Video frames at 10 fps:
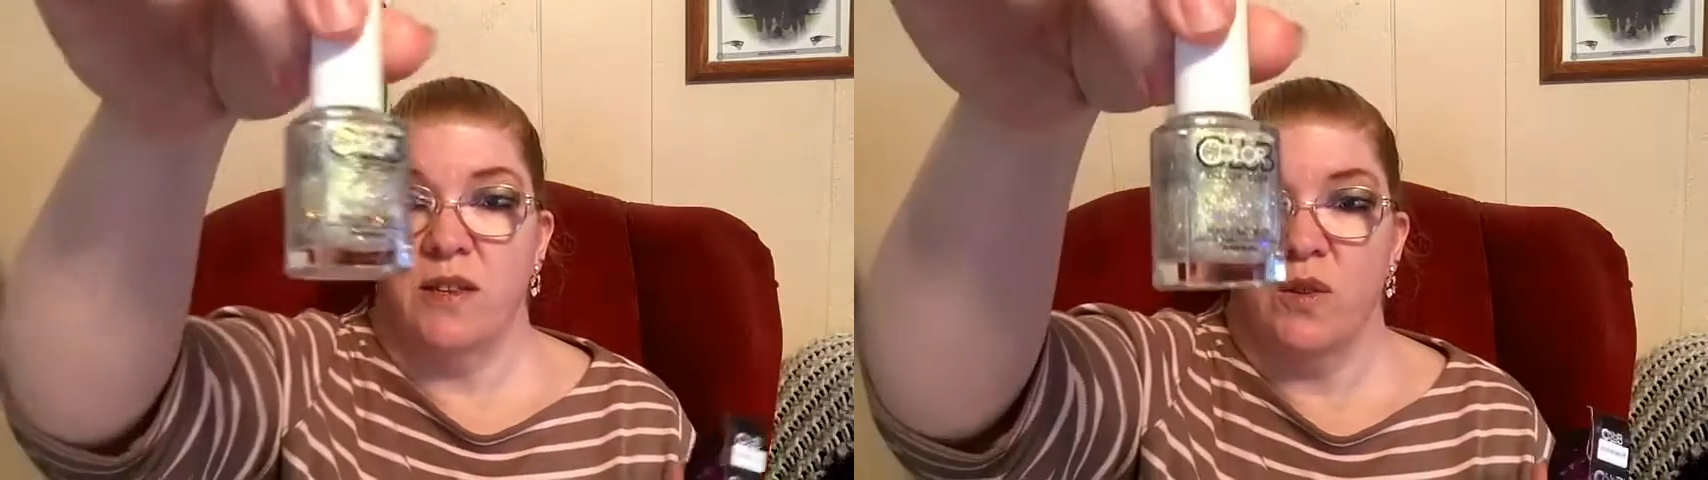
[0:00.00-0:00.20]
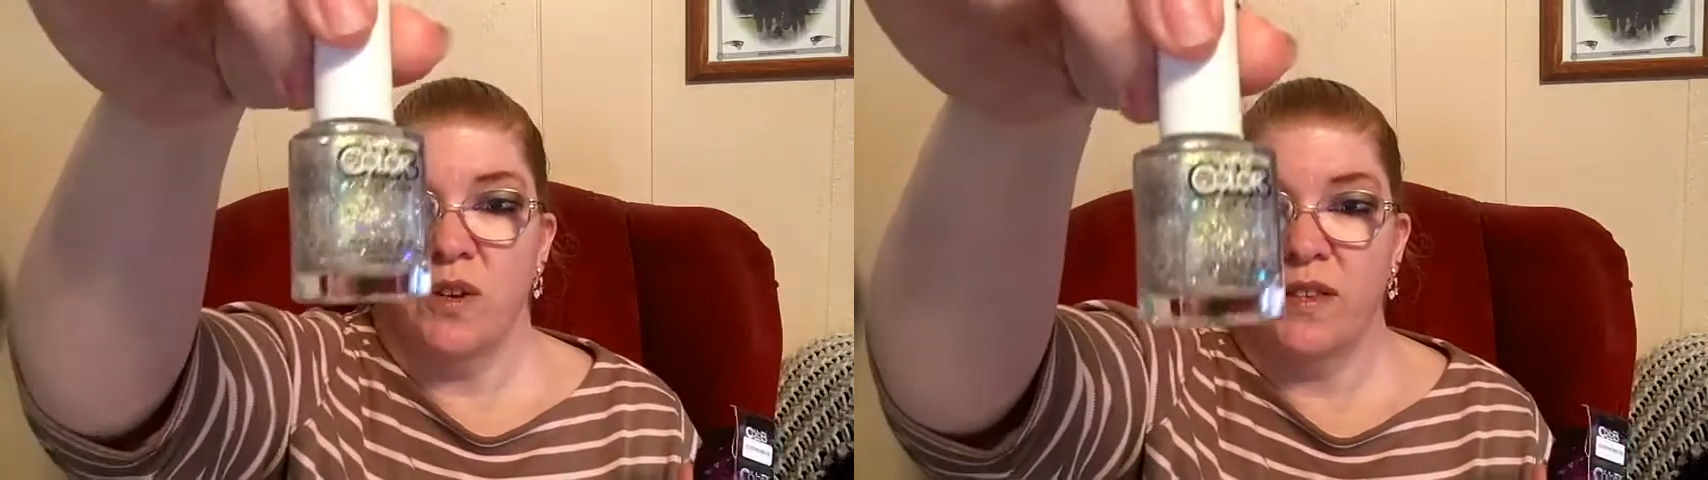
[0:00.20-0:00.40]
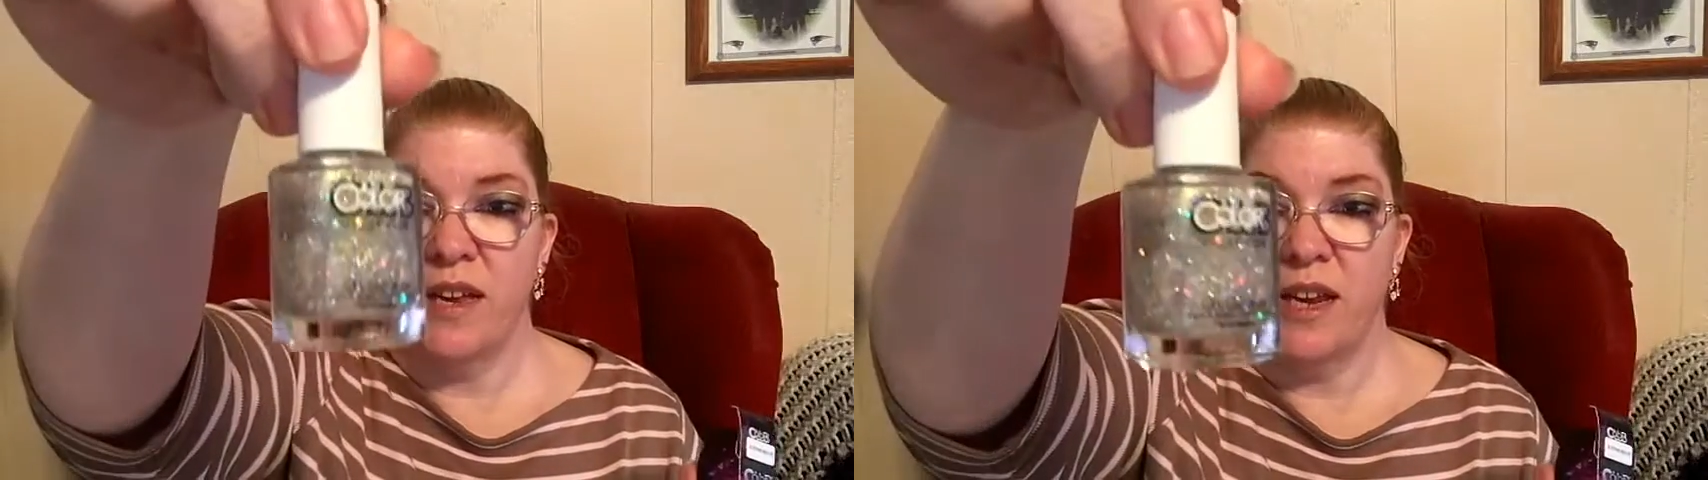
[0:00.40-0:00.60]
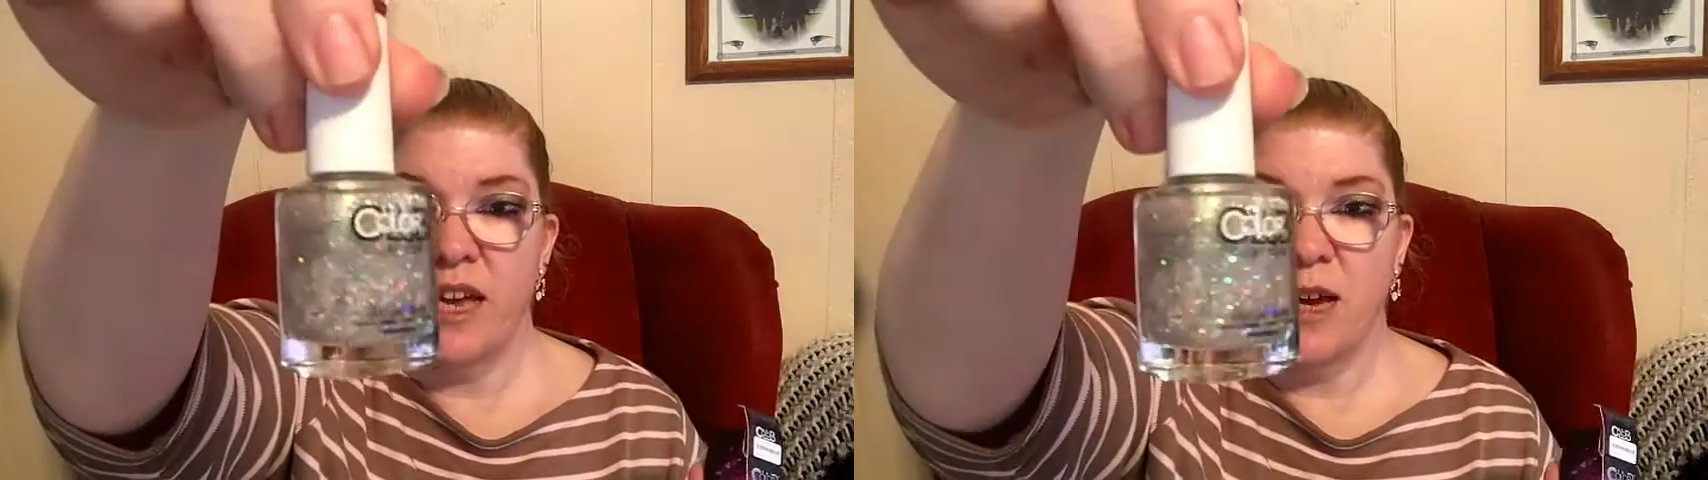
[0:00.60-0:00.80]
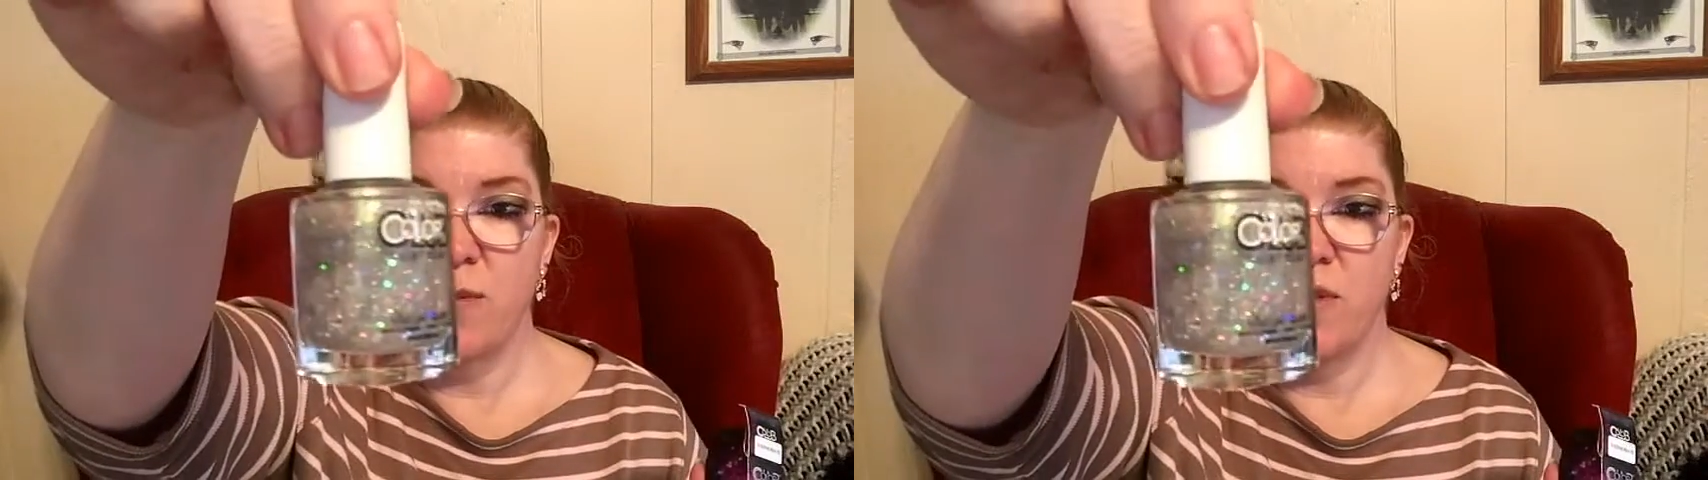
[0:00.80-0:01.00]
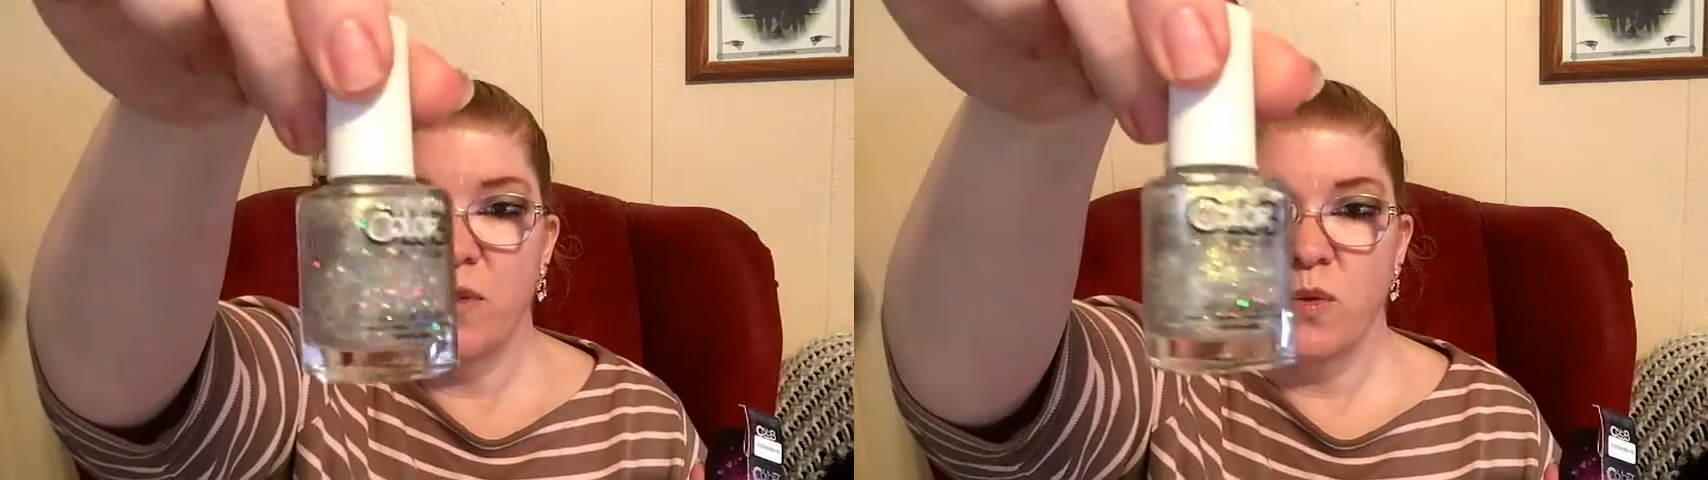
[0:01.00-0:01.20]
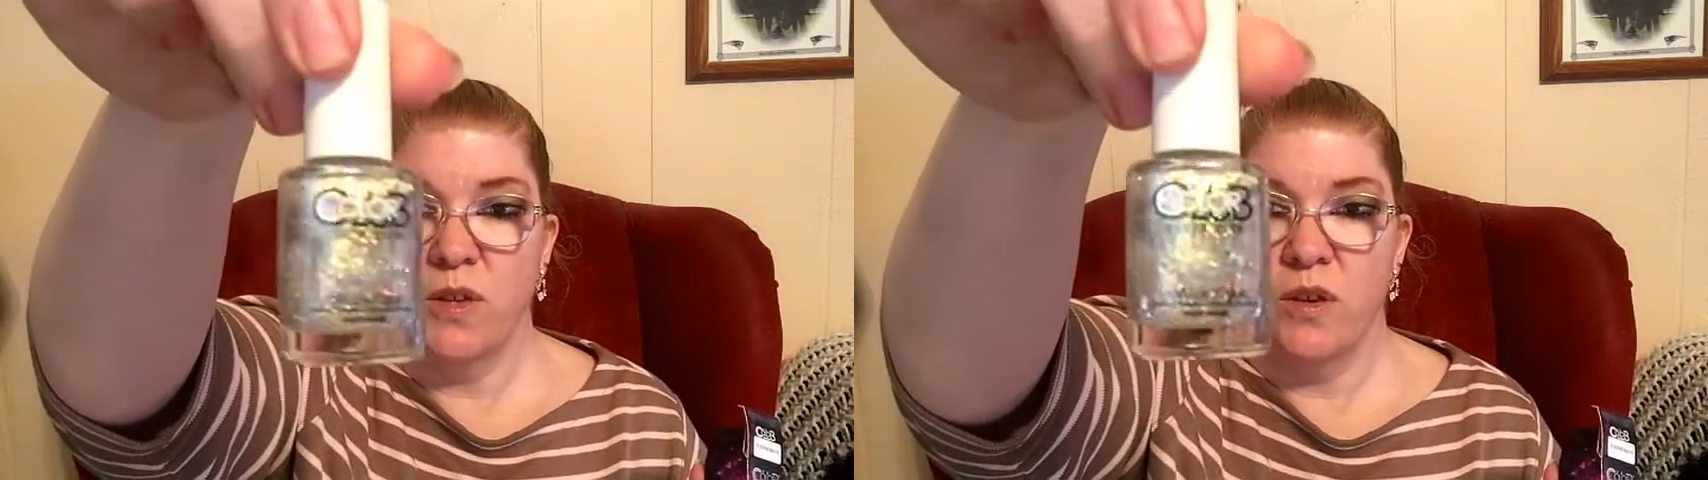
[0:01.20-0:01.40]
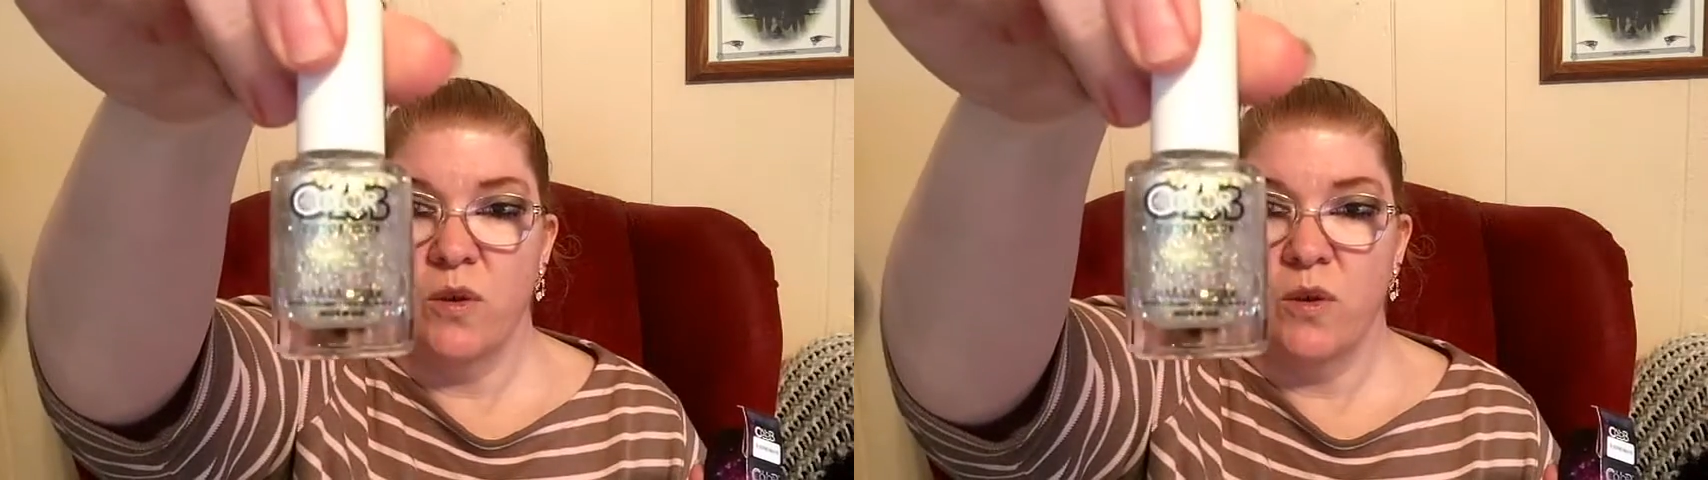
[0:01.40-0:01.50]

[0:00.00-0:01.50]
and look at that absolutely